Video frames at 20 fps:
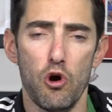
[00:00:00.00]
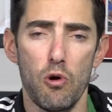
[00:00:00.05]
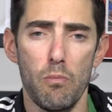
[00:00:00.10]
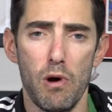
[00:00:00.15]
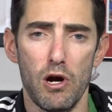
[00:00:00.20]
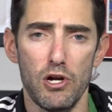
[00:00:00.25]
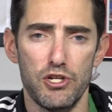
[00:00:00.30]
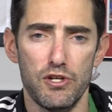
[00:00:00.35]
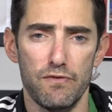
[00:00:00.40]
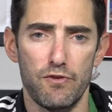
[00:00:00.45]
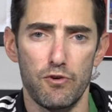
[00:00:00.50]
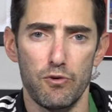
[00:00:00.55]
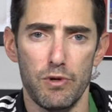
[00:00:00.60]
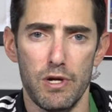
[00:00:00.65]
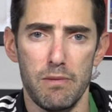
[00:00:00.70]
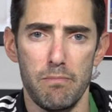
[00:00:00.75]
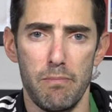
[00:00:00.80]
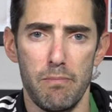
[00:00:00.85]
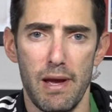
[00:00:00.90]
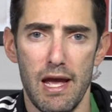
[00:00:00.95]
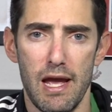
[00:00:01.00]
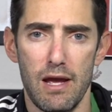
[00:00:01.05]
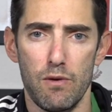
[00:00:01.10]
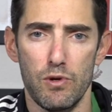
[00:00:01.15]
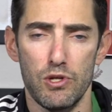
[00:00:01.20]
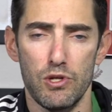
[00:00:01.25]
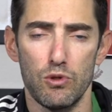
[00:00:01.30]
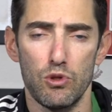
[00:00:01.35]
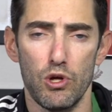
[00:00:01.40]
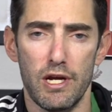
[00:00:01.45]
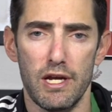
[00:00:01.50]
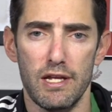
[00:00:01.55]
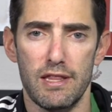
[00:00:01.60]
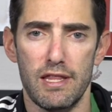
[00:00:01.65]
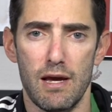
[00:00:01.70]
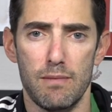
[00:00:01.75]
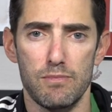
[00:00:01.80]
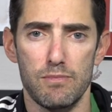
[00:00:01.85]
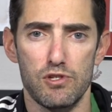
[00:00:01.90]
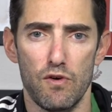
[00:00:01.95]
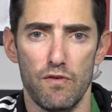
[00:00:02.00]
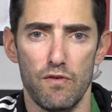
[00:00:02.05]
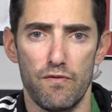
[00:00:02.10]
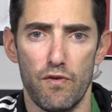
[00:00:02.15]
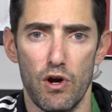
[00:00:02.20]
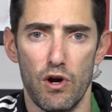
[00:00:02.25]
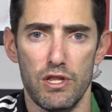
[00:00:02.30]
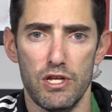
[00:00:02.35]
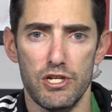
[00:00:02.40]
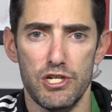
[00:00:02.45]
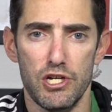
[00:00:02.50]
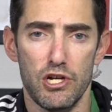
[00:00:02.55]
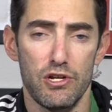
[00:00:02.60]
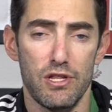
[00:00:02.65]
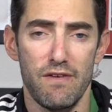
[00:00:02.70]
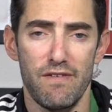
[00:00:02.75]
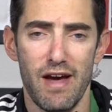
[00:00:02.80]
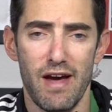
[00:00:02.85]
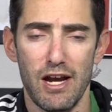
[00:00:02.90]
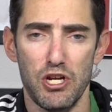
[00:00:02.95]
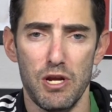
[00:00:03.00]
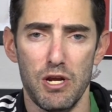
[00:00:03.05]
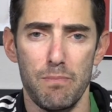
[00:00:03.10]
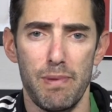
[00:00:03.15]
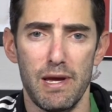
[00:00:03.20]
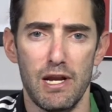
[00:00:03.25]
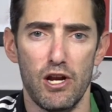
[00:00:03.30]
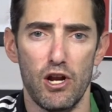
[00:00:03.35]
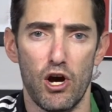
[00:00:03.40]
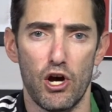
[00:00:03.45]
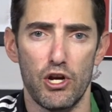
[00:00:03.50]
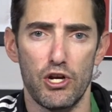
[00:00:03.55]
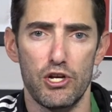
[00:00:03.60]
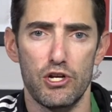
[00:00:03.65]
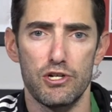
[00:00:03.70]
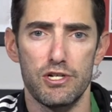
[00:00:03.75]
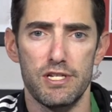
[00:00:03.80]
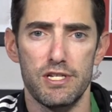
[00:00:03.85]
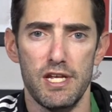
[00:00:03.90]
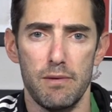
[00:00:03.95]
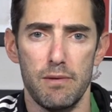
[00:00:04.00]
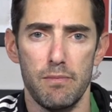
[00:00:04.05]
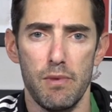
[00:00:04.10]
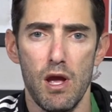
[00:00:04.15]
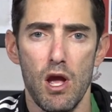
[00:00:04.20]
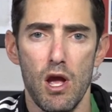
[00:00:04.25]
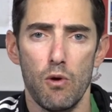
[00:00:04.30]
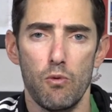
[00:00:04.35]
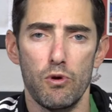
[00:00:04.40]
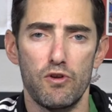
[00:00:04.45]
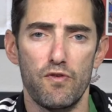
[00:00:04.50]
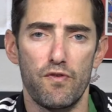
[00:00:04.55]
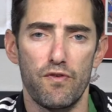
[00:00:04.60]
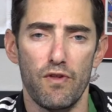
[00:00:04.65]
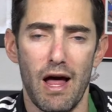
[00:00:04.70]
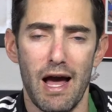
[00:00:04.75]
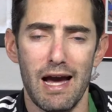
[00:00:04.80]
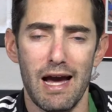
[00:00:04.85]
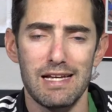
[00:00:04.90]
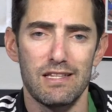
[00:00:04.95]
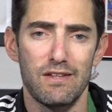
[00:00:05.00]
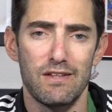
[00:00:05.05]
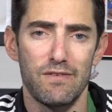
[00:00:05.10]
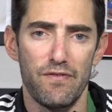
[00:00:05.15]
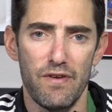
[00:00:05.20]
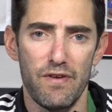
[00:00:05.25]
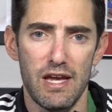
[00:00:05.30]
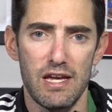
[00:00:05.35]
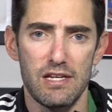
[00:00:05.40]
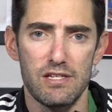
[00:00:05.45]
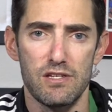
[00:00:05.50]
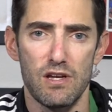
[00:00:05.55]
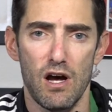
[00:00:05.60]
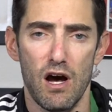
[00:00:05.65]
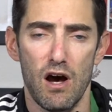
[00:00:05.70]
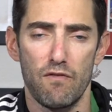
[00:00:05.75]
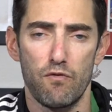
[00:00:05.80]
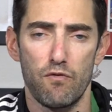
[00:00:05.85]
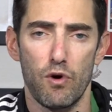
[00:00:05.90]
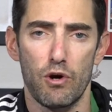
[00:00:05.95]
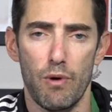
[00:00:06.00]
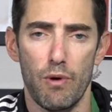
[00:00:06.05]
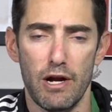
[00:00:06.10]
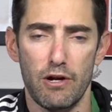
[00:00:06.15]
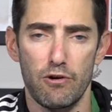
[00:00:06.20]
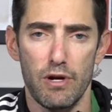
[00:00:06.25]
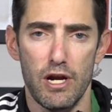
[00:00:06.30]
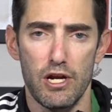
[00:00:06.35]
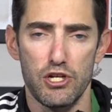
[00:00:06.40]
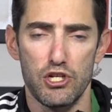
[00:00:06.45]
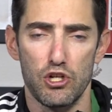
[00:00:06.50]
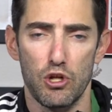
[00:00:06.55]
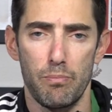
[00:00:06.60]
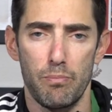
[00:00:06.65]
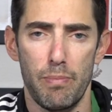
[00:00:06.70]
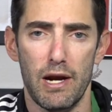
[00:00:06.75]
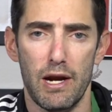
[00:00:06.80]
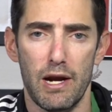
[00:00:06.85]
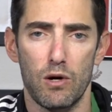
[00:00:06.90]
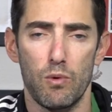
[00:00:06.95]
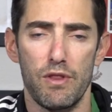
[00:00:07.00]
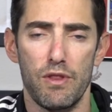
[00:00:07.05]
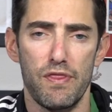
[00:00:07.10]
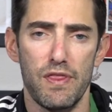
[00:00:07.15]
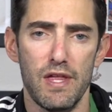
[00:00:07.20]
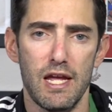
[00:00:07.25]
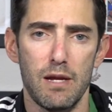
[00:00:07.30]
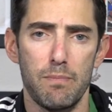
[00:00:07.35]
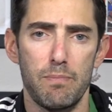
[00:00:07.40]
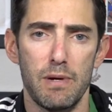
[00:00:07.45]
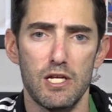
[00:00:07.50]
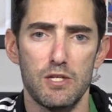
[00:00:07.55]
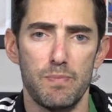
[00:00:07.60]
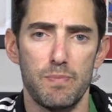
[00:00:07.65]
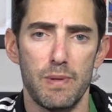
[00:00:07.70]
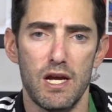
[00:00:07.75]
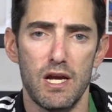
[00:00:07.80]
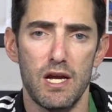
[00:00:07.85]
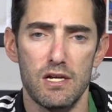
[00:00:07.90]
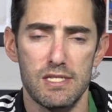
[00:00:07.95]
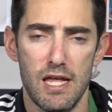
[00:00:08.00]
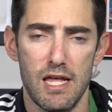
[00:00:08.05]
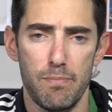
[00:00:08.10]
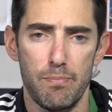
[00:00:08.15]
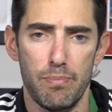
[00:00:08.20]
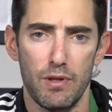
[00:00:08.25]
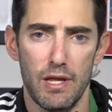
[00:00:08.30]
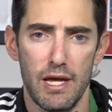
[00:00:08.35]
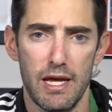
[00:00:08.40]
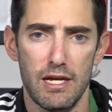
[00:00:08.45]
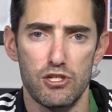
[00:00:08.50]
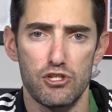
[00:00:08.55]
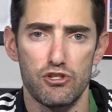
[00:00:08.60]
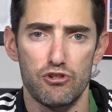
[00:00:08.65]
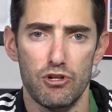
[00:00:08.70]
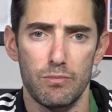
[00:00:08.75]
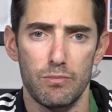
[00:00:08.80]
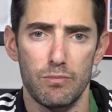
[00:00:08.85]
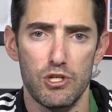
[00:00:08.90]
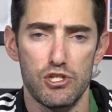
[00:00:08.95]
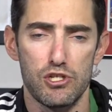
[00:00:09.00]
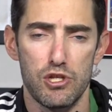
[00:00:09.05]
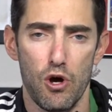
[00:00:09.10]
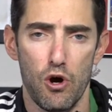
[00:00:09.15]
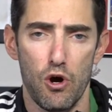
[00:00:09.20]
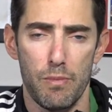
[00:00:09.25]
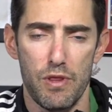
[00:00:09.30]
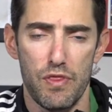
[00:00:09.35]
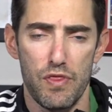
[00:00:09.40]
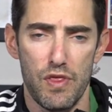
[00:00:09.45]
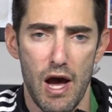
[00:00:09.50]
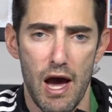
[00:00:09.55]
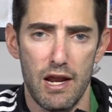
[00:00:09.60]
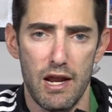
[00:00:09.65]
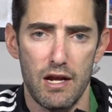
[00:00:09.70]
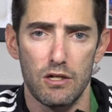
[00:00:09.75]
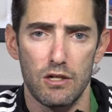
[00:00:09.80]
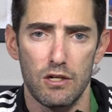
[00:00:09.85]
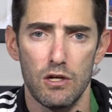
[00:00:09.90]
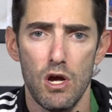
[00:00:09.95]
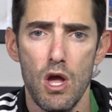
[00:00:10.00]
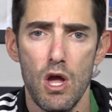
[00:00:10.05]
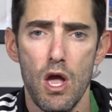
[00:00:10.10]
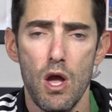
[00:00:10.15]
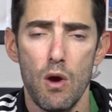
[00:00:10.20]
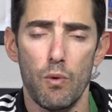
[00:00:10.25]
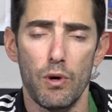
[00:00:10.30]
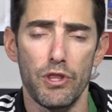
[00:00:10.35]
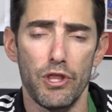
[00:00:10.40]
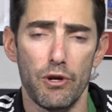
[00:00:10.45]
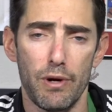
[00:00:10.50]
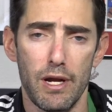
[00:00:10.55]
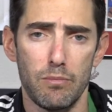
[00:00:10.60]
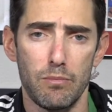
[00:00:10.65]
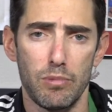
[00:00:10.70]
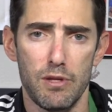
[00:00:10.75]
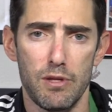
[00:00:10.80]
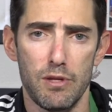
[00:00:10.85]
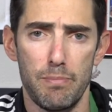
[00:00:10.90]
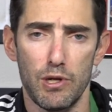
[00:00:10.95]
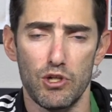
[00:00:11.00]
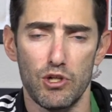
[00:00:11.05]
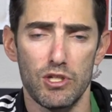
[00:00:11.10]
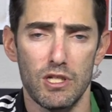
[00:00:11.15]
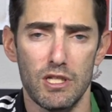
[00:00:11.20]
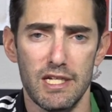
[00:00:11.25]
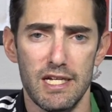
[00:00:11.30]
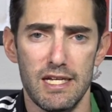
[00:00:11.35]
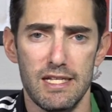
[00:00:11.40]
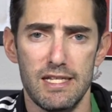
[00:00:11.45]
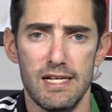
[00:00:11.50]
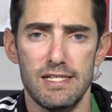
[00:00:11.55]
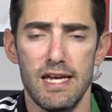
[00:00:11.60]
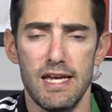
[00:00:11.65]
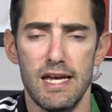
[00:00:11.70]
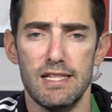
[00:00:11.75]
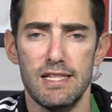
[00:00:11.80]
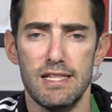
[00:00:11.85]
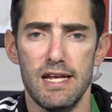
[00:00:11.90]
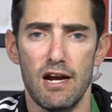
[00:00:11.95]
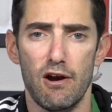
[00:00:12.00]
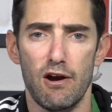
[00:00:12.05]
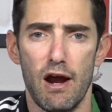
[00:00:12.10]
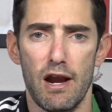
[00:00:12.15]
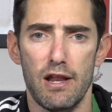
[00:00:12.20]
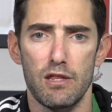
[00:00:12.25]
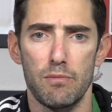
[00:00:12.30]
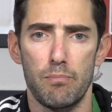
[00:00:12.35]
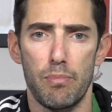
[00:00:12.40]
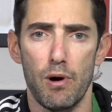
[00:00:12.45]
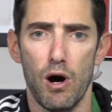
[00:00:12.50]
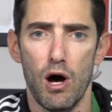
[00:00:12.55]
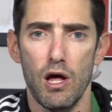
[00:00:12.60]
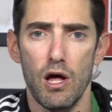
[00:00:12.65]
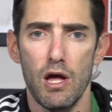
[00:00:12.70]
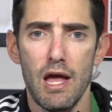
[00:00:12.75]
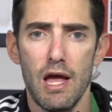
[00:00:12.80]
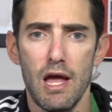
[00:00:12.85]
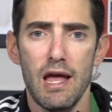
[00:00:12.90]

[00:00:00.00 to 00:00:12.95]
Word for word: much of Green Bay, when you look at them so far this year, they've actually been an under team which flies in the face of what a recreational bettor would think. But it's because they play extremely slow, methodical. When they're able to build a lead, they take the air out of the ball.